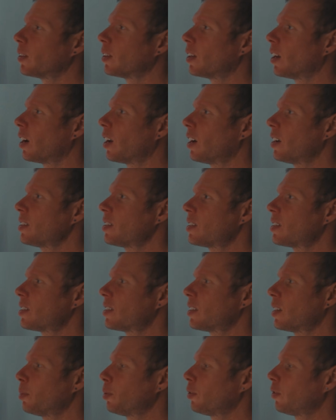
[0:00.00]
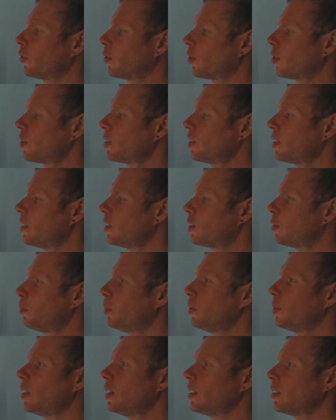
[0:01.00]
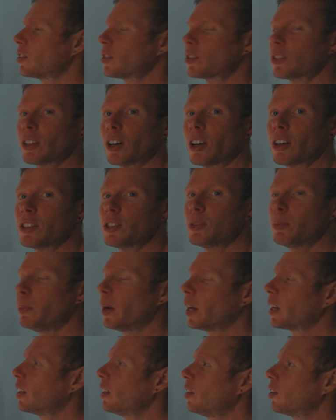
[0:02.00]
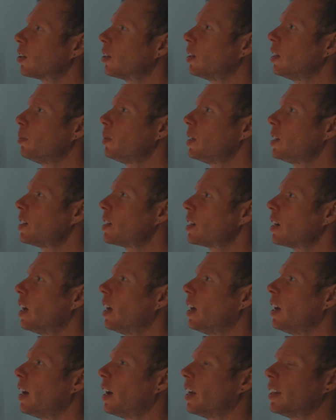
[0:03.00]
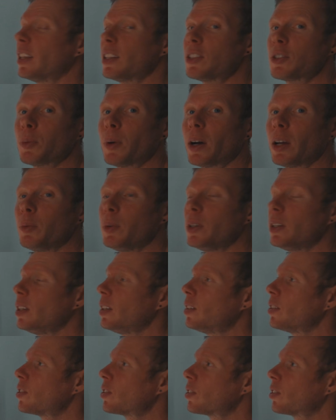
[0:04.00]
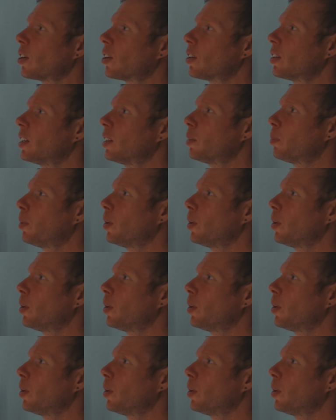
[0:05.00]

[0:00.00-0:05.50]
The last step, of course, is putting the stars back in our image. And that's why we need a StarNet